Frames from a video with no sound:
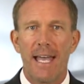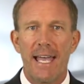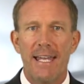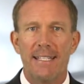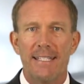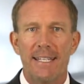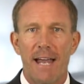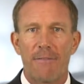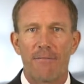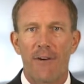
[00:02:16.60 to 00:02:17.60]
It is
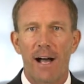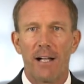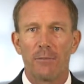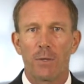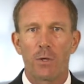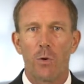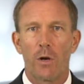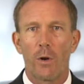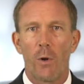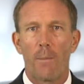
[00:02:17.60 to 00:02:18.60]
never filed,
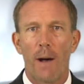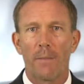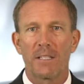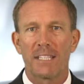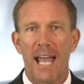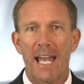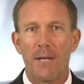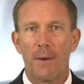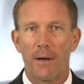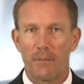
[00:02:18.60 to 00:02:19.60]
recorded, or published
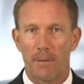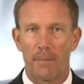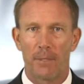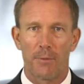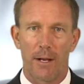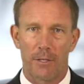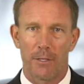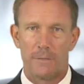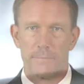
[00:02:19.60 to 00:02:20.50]
anywhere as public record.